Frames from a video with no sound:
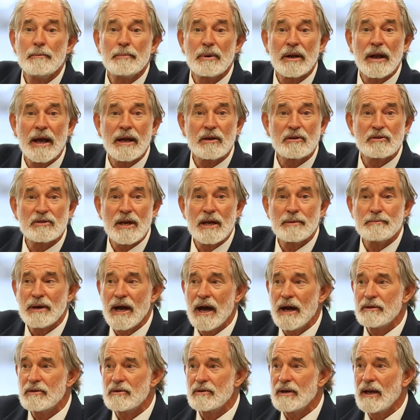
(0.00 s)
But I could take
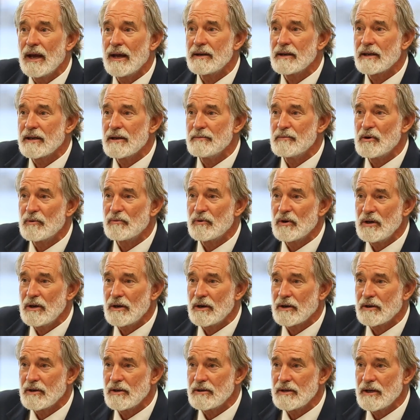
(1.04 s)
my other hand and come over
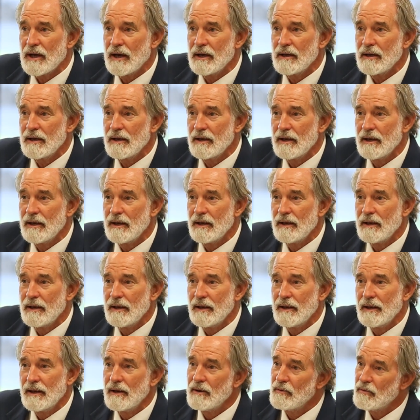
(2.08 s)
here, couldn't I?
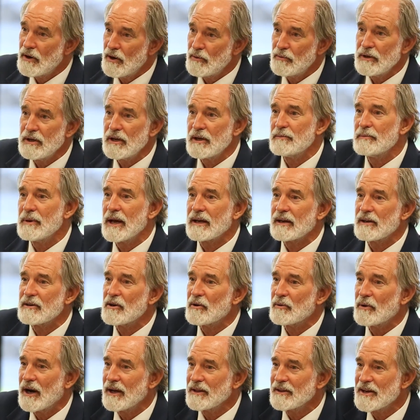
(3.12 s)
Oh, we didn't make a
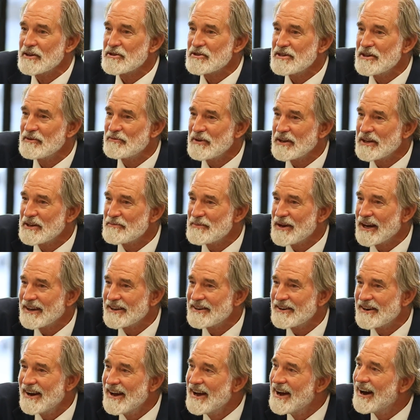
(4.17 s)
neuron. Let's see if we can make a
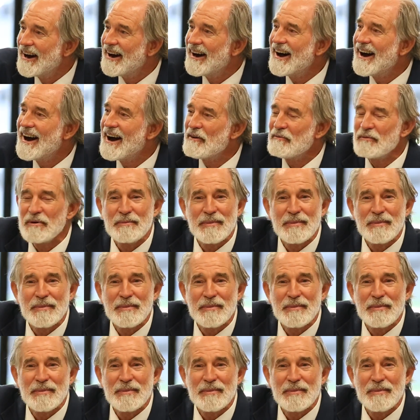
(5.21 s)
neuron. Oh,